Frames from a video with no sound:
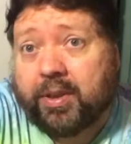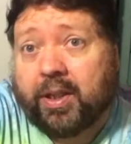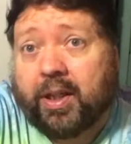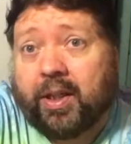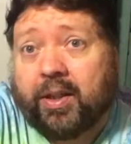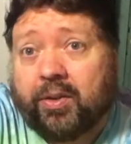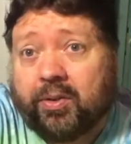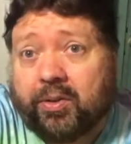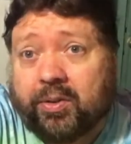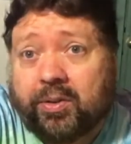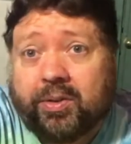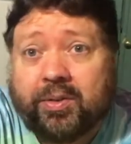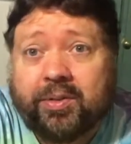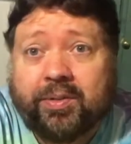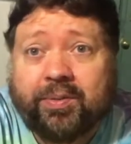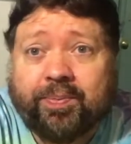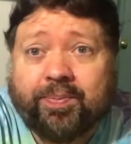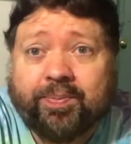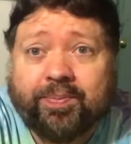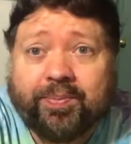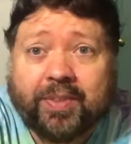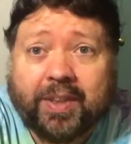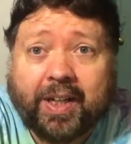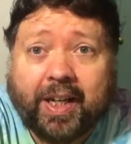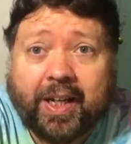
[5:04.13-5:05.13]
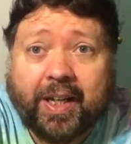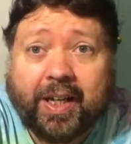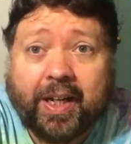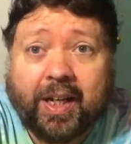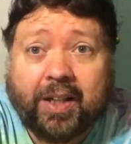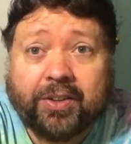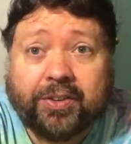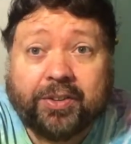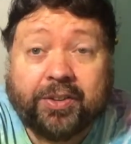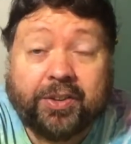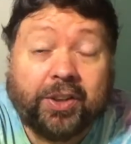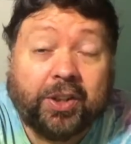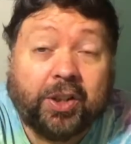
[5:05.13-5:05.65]
tunnel, and
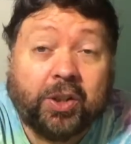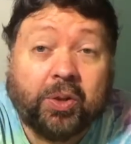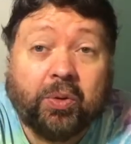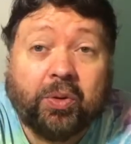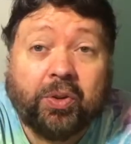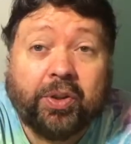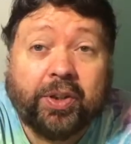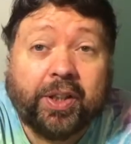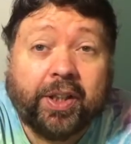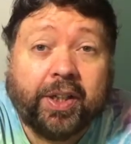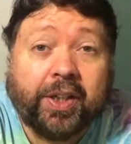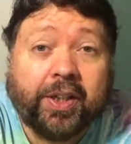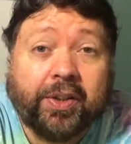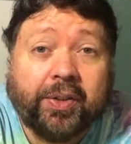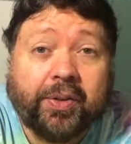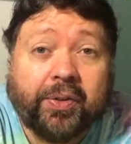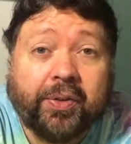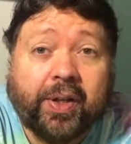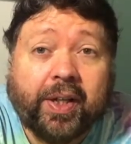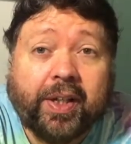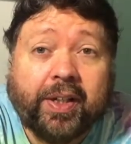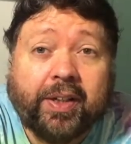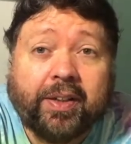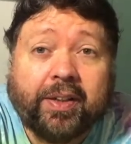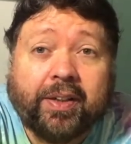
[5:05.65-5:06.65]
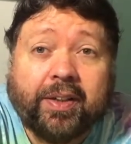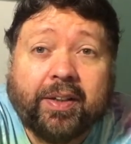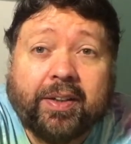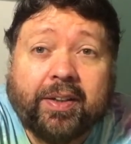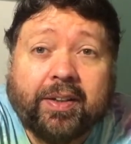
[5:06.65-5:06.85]
I'll see you on the other end.